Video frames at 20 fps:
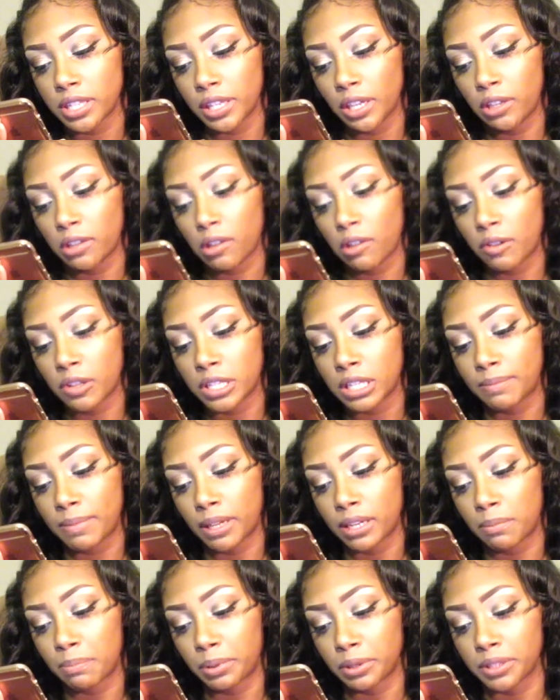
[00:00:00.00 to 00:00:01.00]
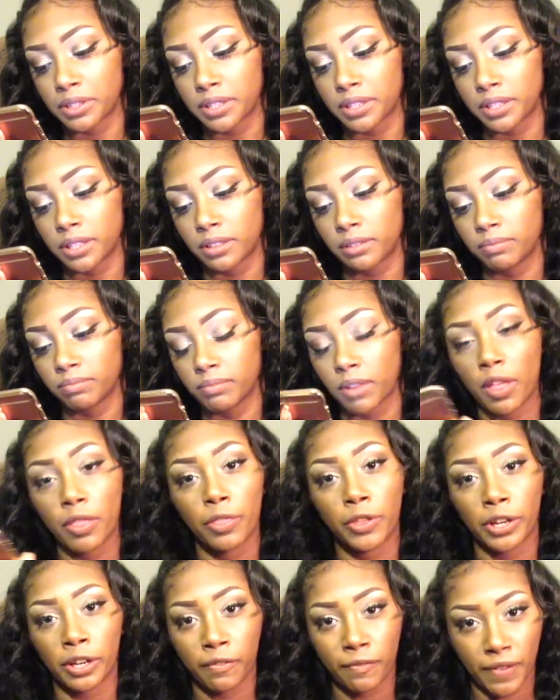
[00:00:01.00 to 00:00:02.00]
thing you notice about a person?
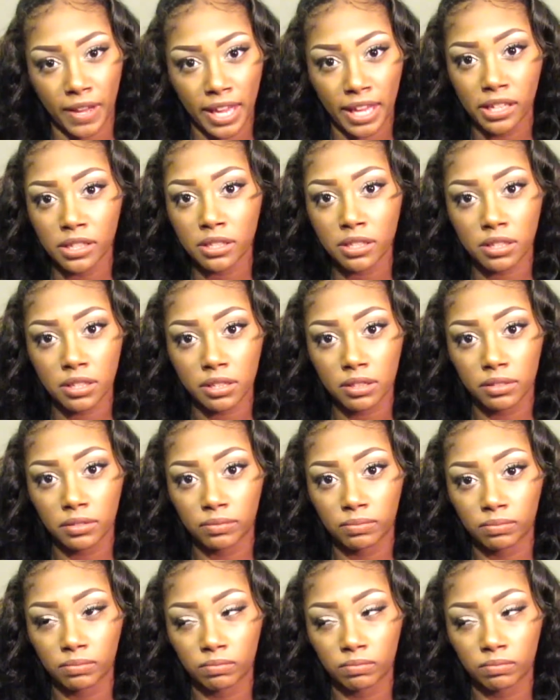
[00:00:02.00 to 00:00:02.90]
Their face.